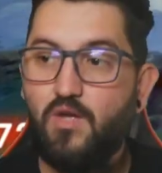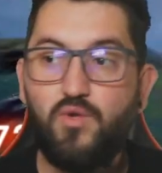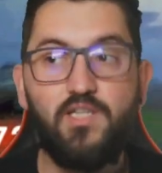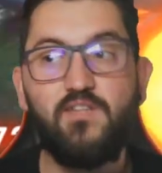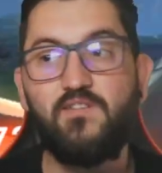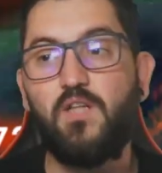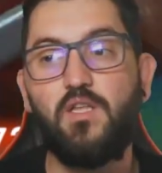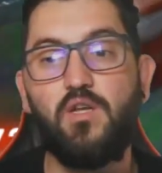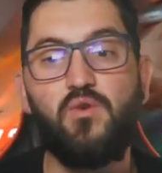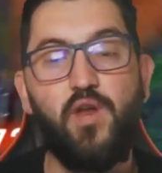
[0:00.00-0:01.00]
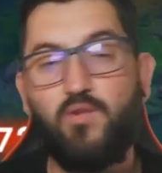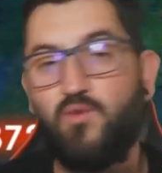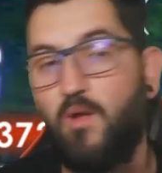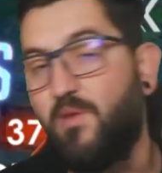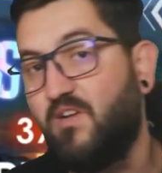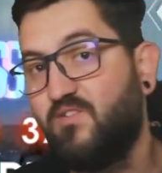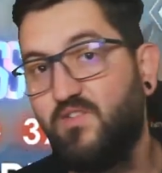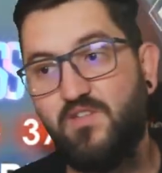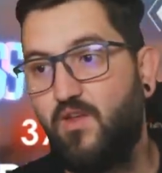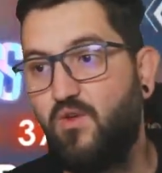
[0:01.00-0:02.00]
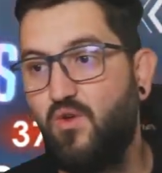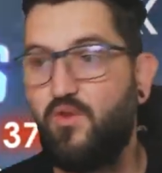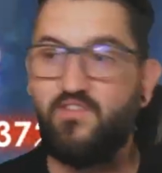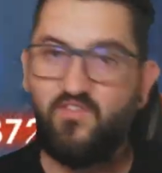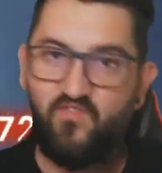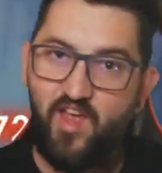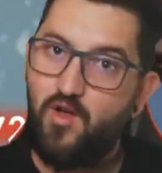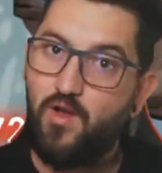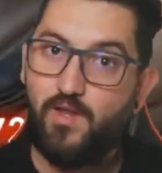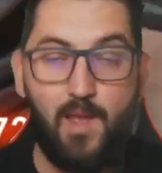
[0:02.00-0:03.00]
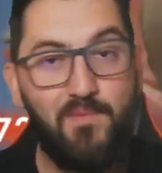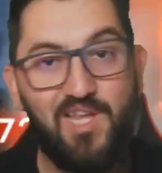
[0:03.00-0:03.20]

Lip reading: Creed is another great one because he's like, he's a vanguard, can